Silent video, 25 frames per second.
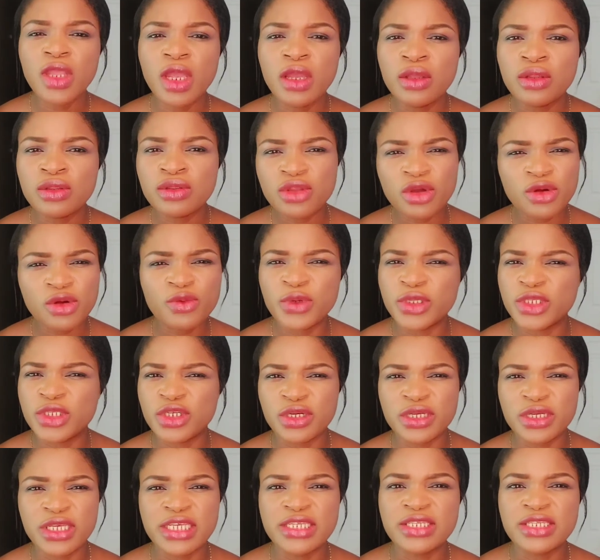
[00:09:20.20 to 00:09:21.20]
Talk with your
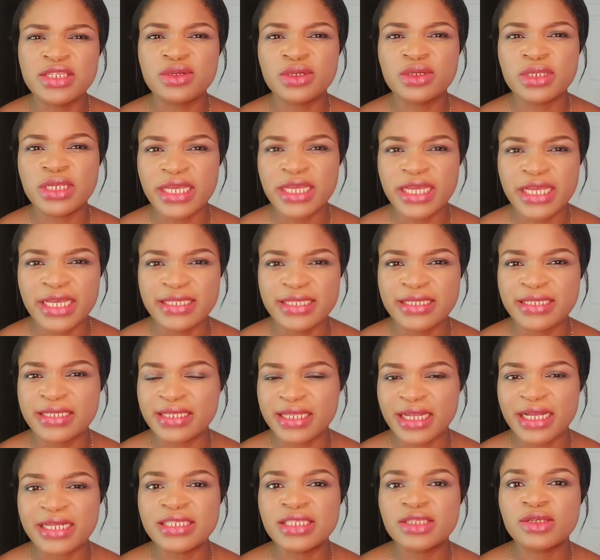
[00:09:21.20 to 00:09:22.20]
kids so they can
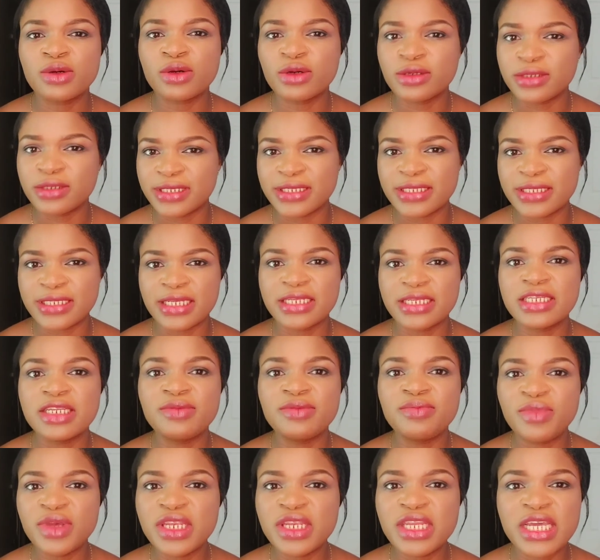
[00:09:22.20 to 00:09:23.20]
start understanding
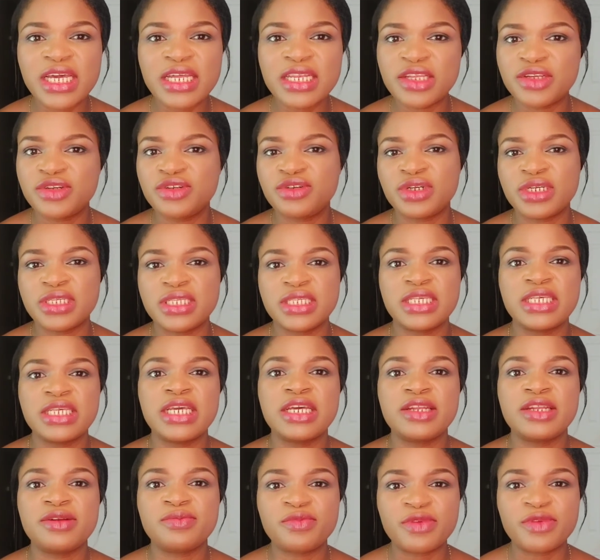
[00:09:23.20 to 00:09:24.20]
media literacy
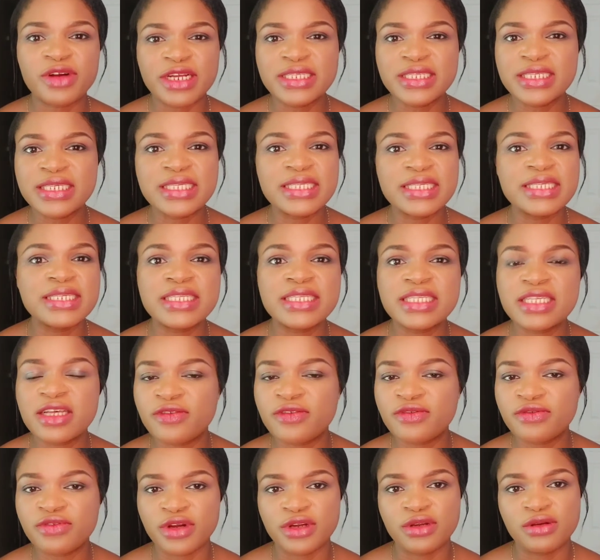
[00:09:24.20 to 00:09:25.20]
and practicing
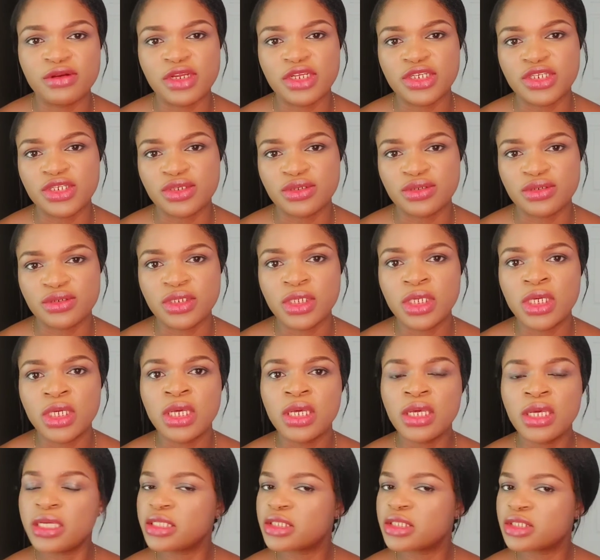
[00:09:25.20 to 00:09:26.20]
self-regulation.
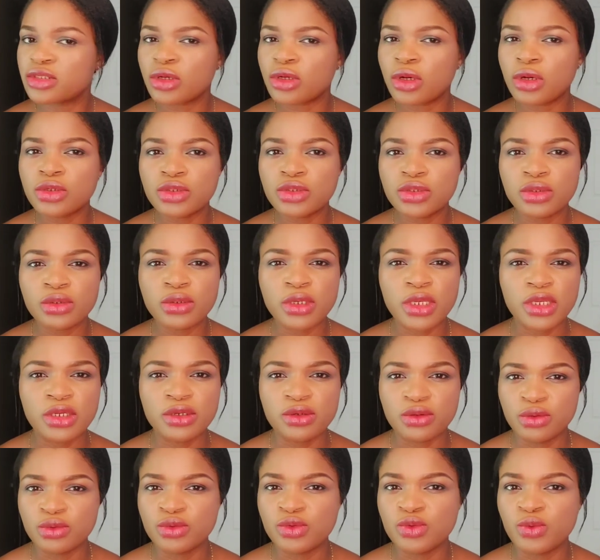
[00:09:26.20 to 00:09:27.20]
It's also a
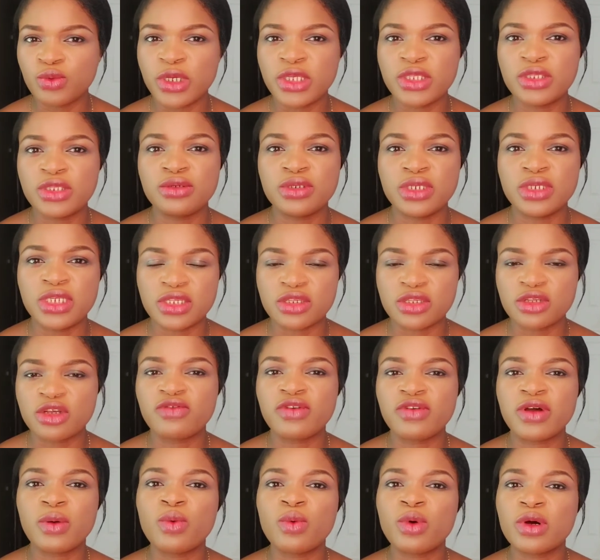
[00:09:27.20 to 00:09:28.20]
good way to discover
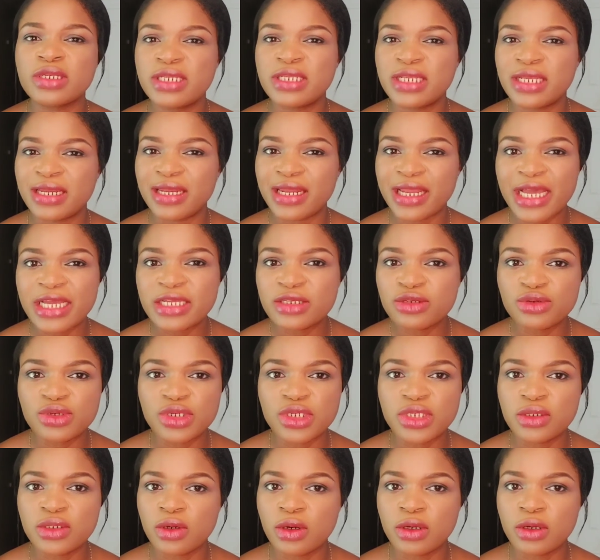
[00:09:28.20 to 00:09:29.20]
what they like doing
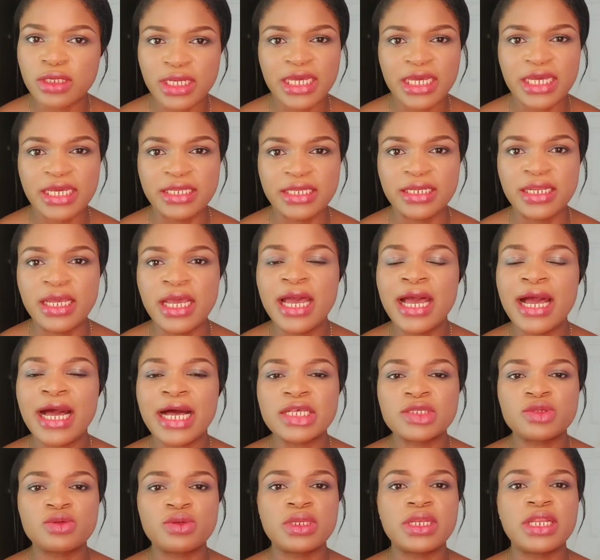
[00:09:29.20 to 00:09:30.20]
online, as
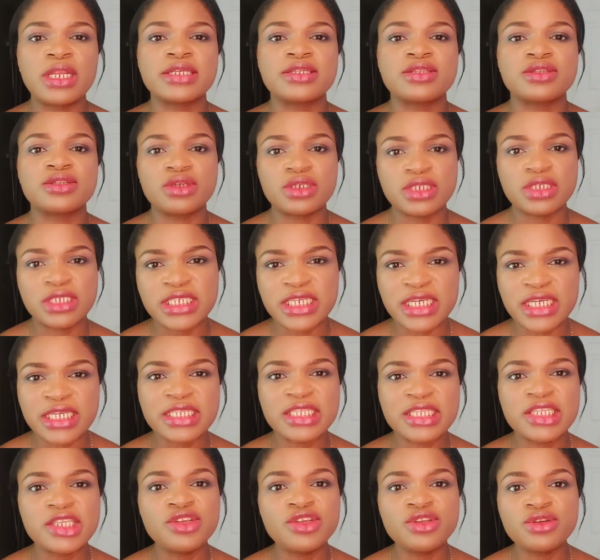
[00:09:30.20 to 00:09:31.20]
well as suggest
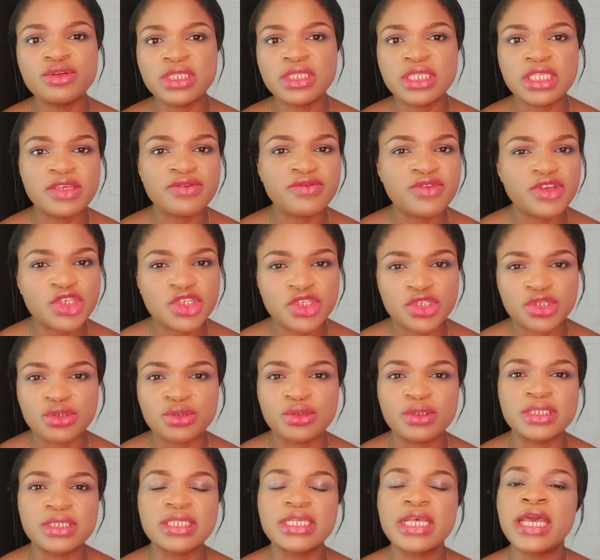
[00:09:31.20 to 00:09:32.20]
new TV
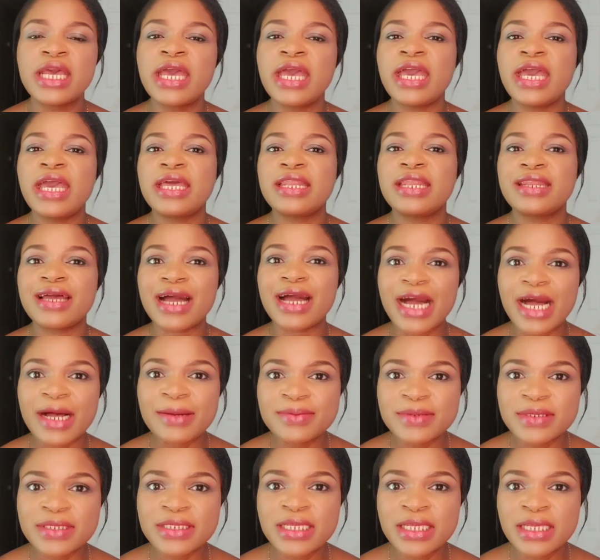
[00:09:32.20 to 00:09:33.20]
shows and
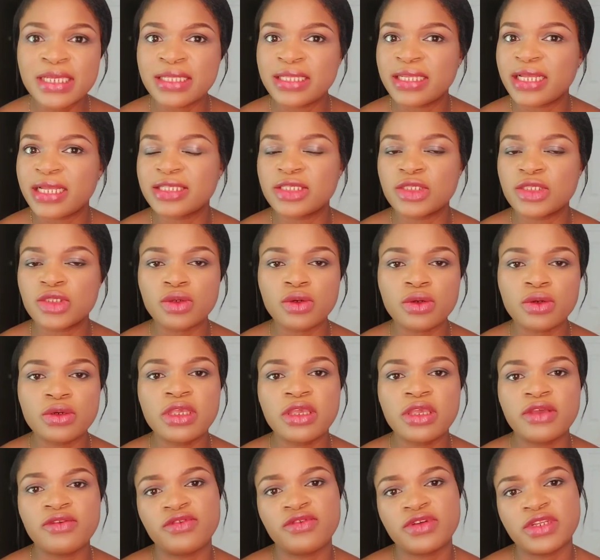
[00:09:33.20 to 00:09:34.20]
apps that's okay
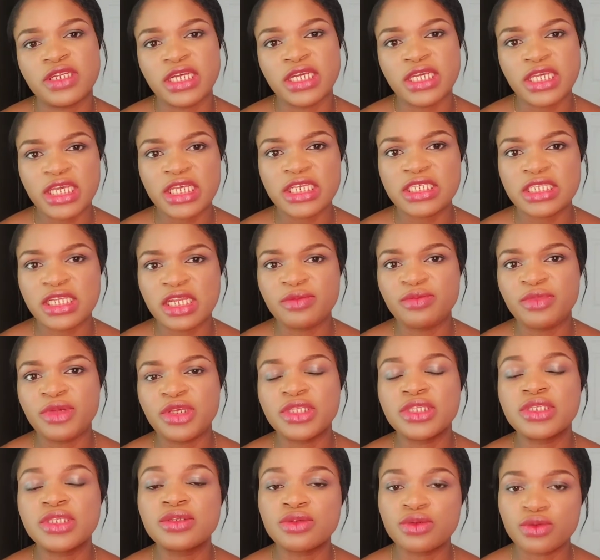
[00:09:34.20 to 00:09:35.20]
for their age
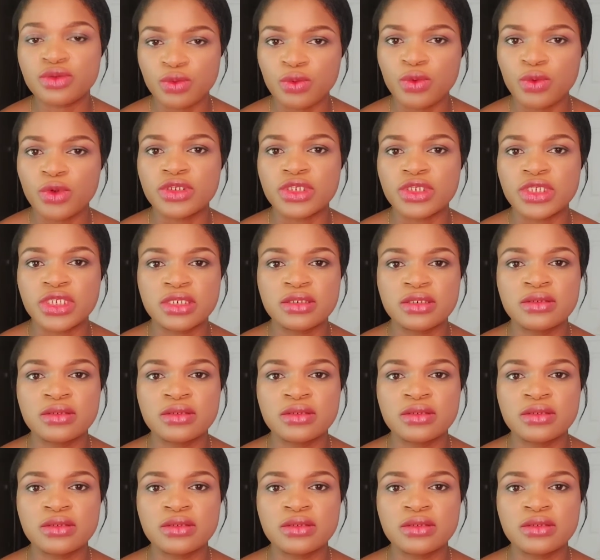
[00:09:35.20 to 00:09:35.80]
limits to watch.